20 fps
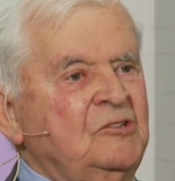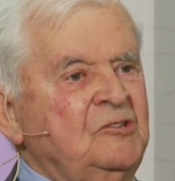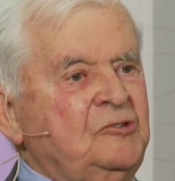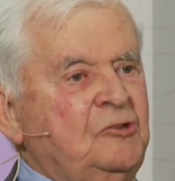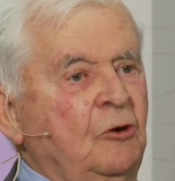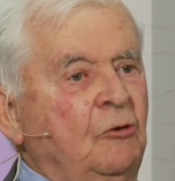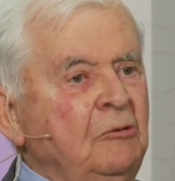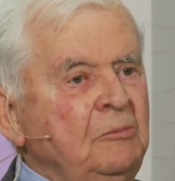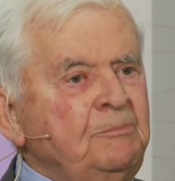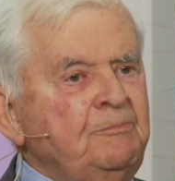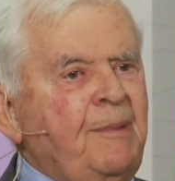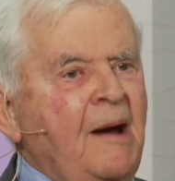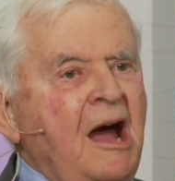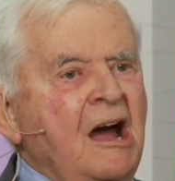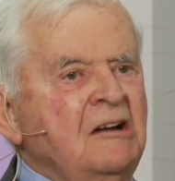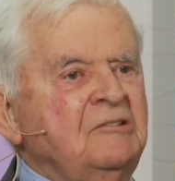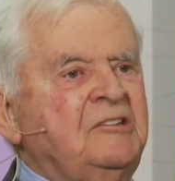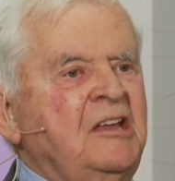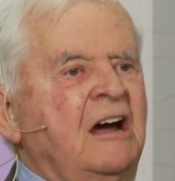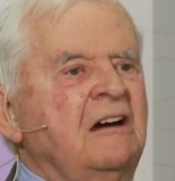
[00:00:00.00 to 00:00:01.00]
Don't
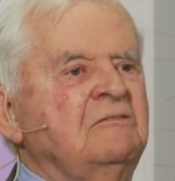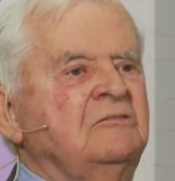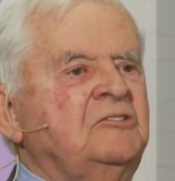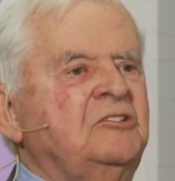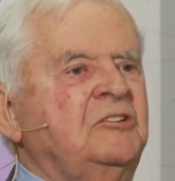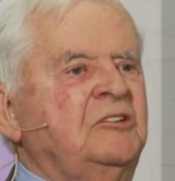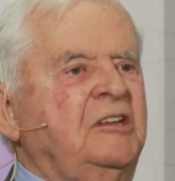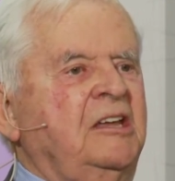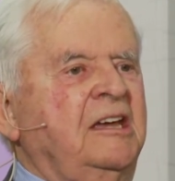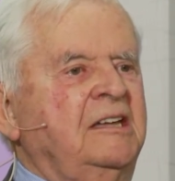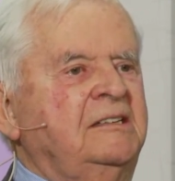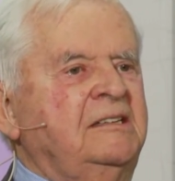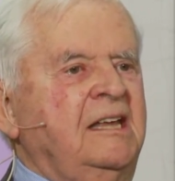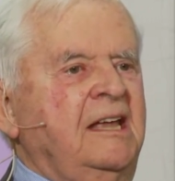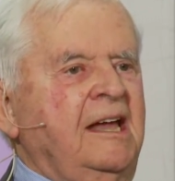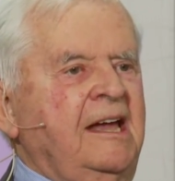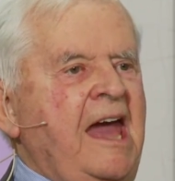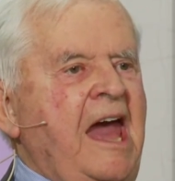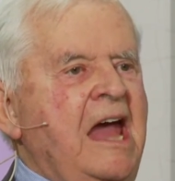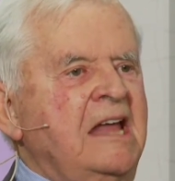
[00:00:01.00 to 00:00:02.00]
bow down to the
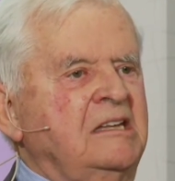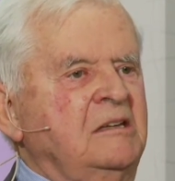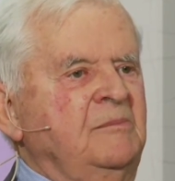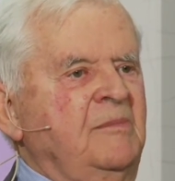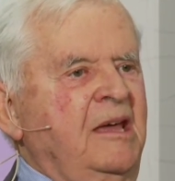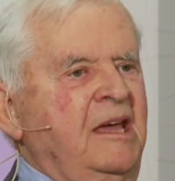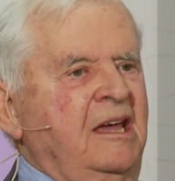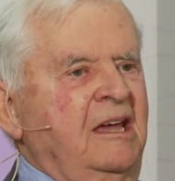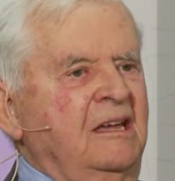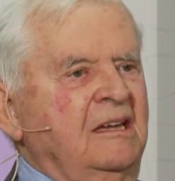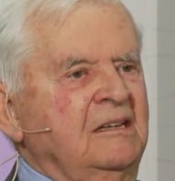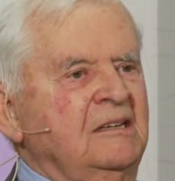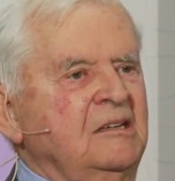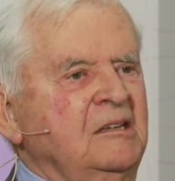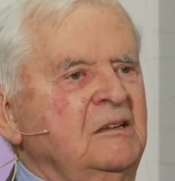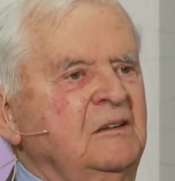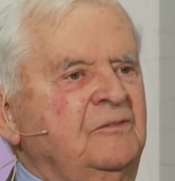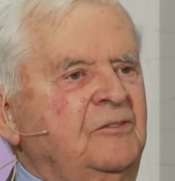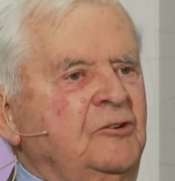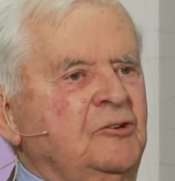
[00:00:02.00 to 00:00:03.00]
academy
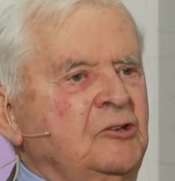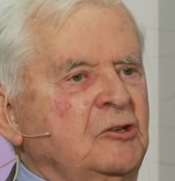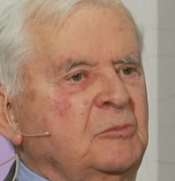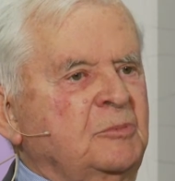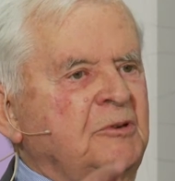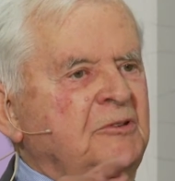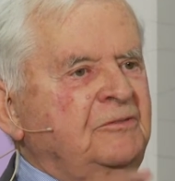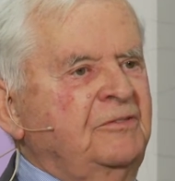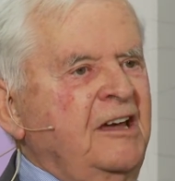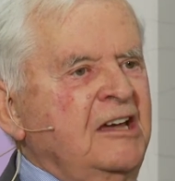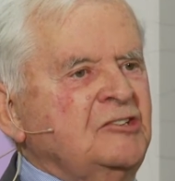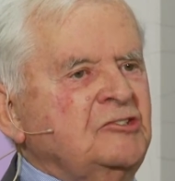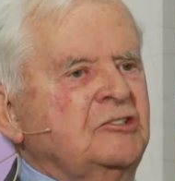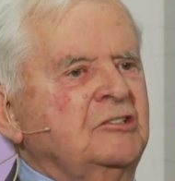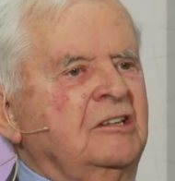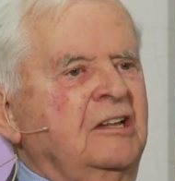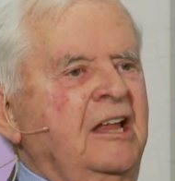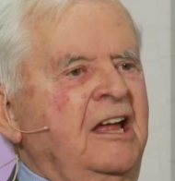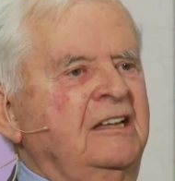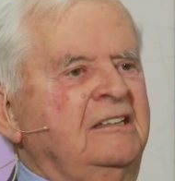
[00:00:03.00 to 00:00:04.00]
for your
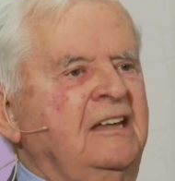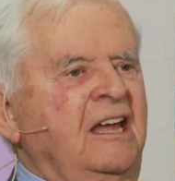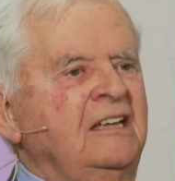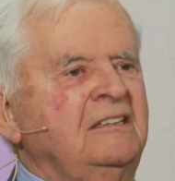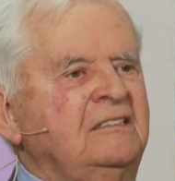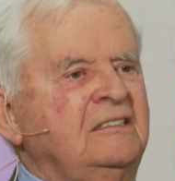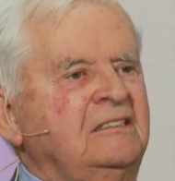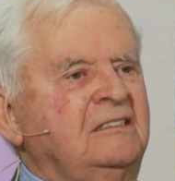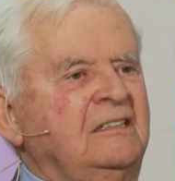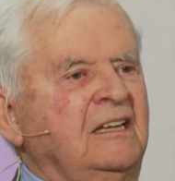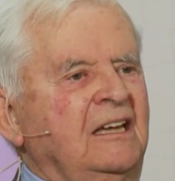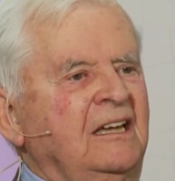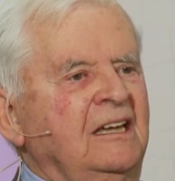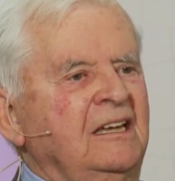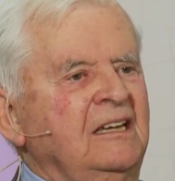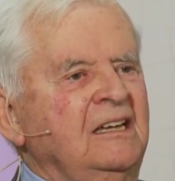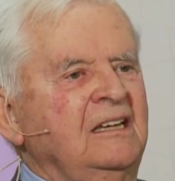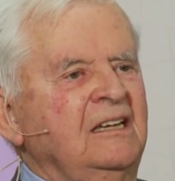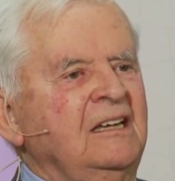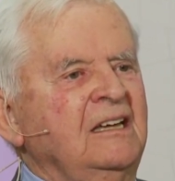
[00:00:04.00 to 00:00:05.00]
professional identity
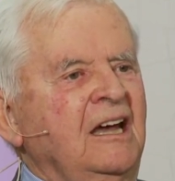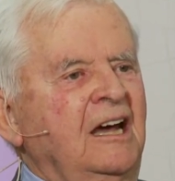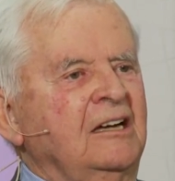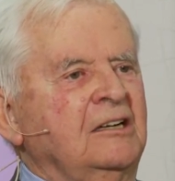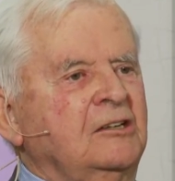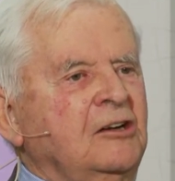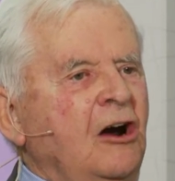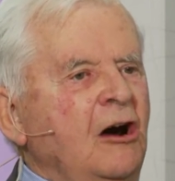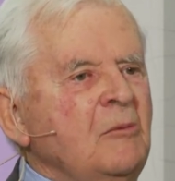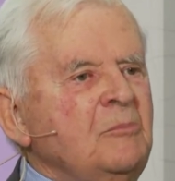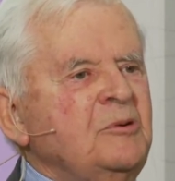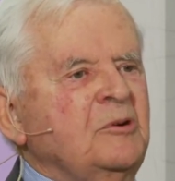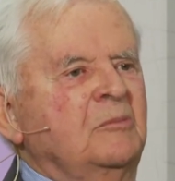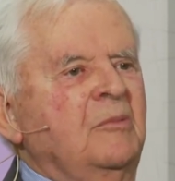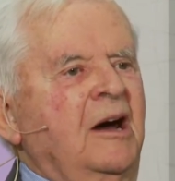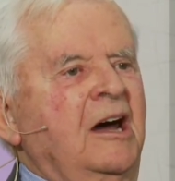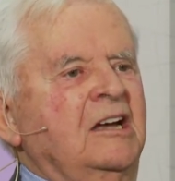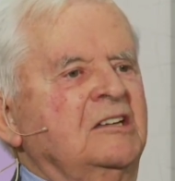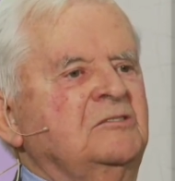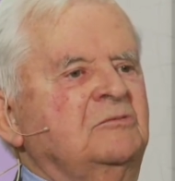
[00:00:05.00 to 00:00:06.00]
and
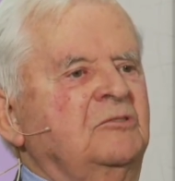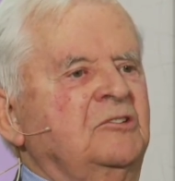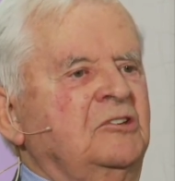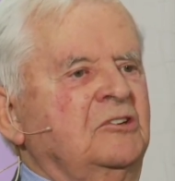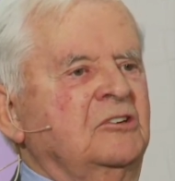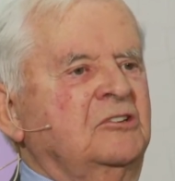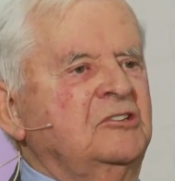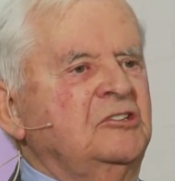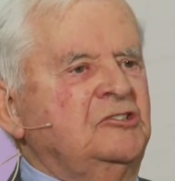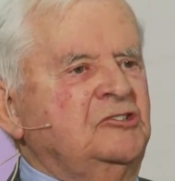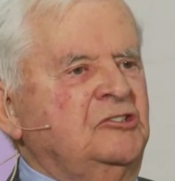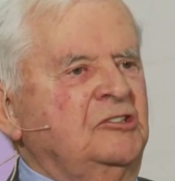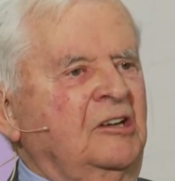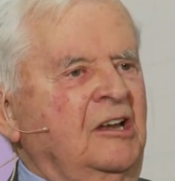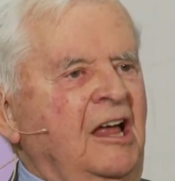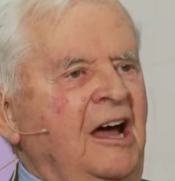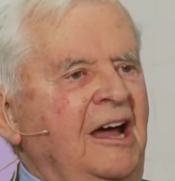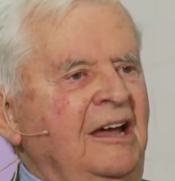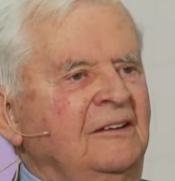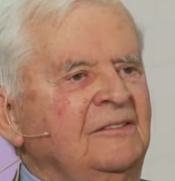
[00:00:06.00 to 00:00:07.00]
compromise with your Christian
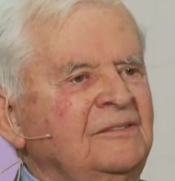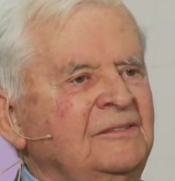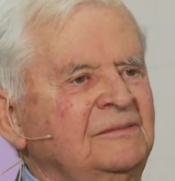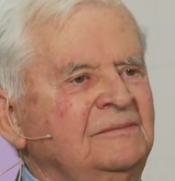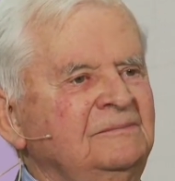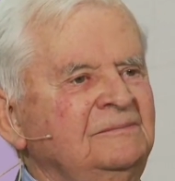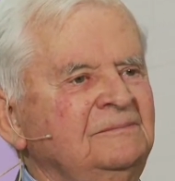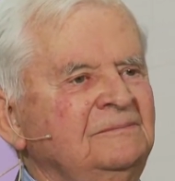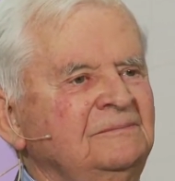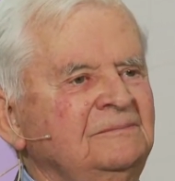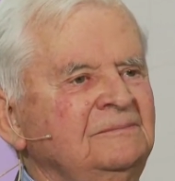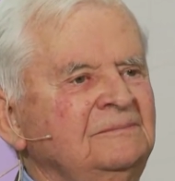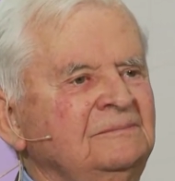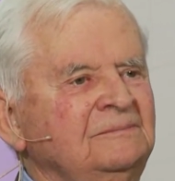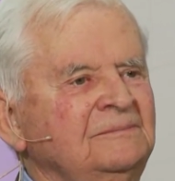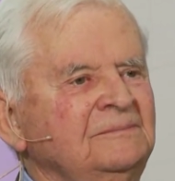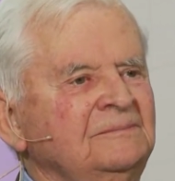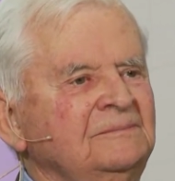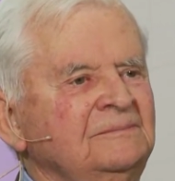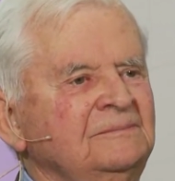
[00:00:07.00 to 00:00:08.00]
life.
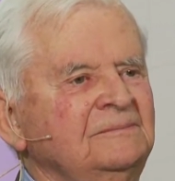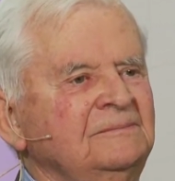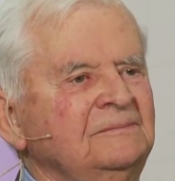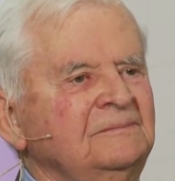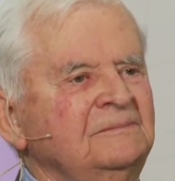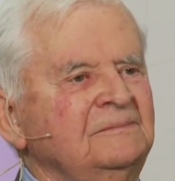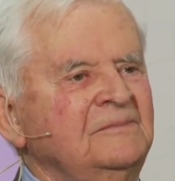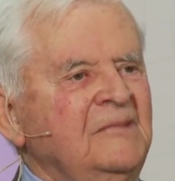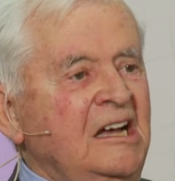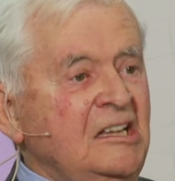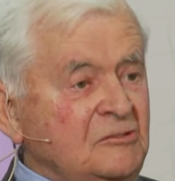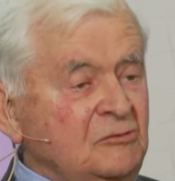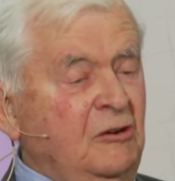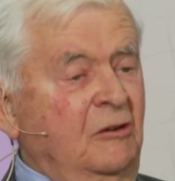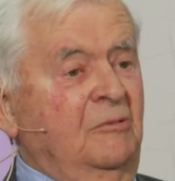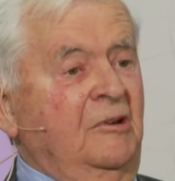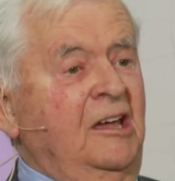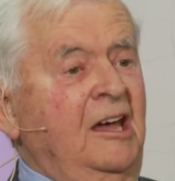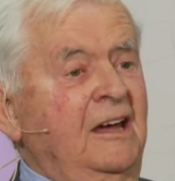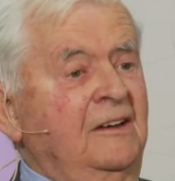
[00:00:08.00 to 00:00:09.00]
That's
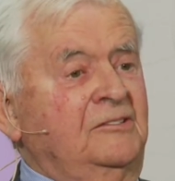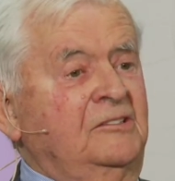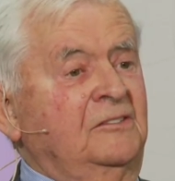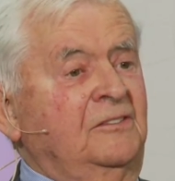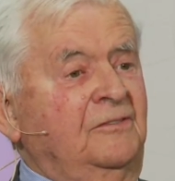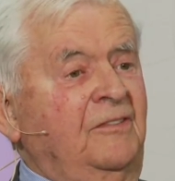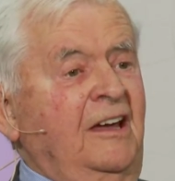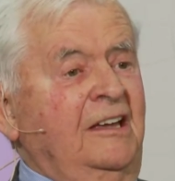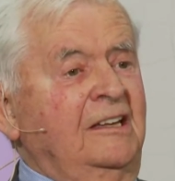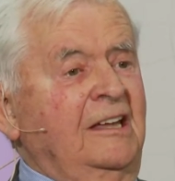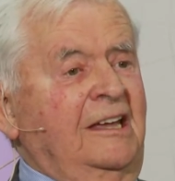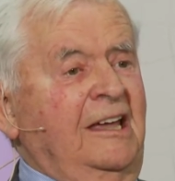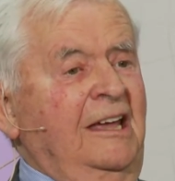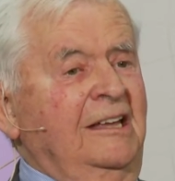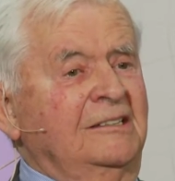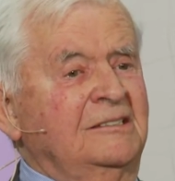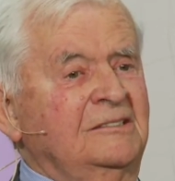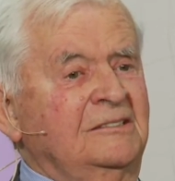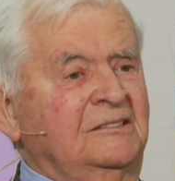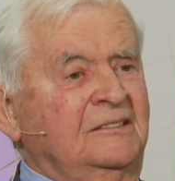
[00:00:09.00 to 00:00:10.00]
what we have to fight
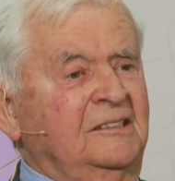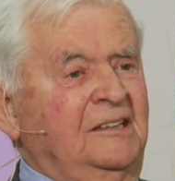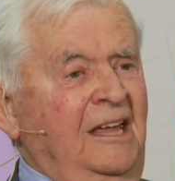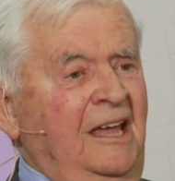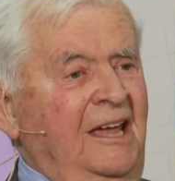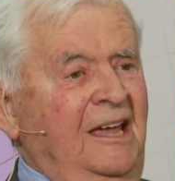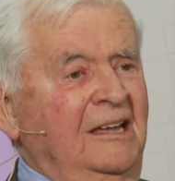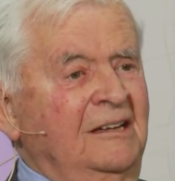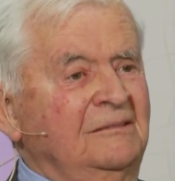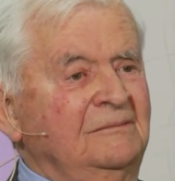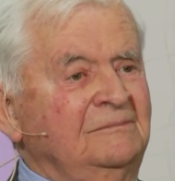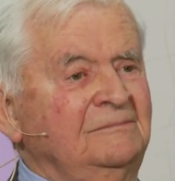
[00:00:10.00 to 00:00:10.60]
against today.